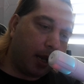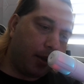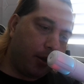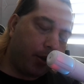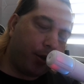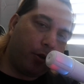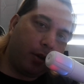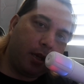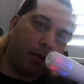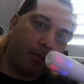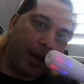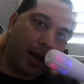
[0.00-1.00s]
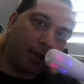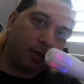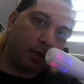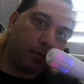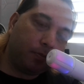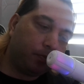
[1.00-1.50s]
and you can only
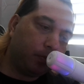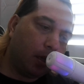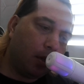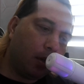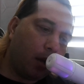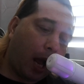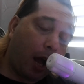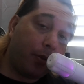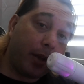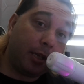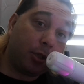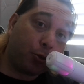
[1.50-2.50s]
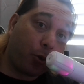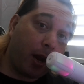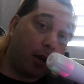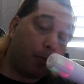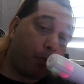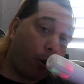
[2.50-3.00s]
imagine how they
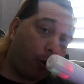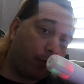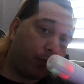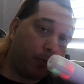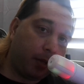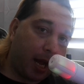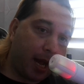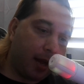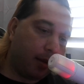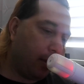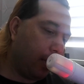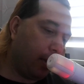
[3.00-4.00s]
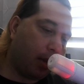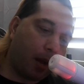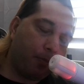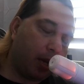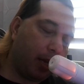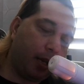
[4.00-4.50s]
strayed apart from God. And
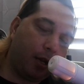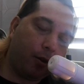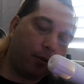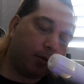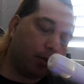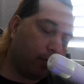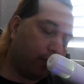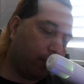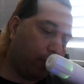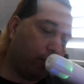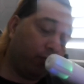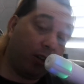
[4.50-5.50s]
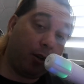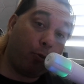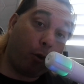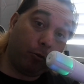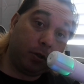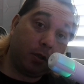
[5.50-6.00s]
I'm not here to read
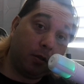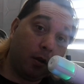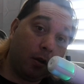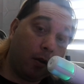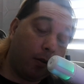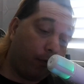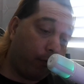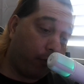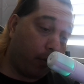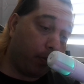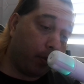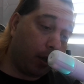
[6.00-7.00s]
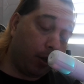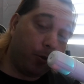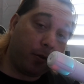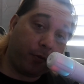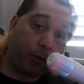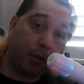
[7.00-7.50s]
quotes from the
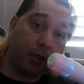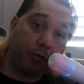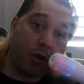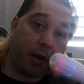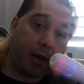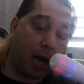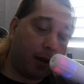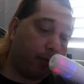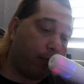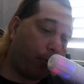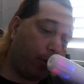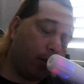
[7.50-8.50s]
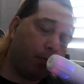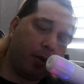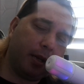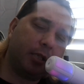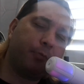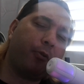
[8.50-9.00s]
University of Southern California,
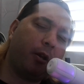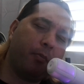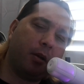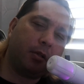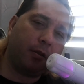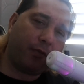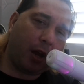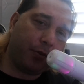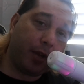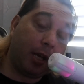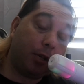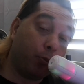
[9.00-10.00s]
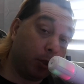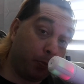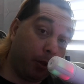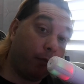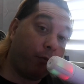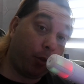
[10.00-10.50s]
but it's pretty much the foundation was
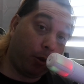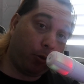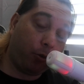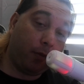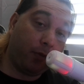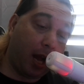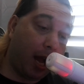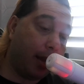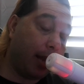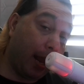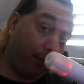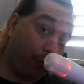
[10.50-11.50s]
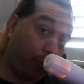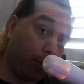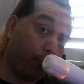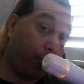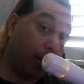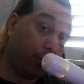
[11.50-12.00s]
built for the glory of God and for
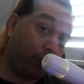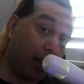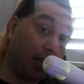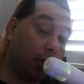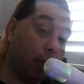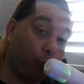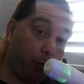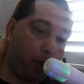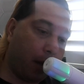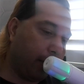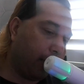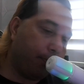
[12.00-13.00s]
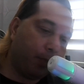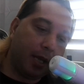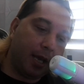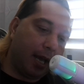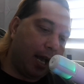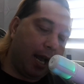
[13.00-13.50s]
the preservation of the republic.
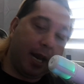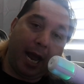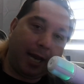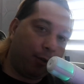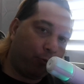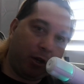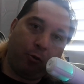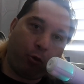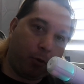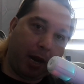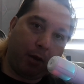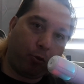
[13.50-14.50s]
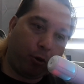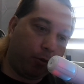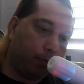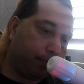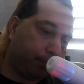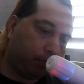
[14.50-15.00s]
And I can read it word by
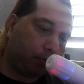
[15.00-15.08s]
word.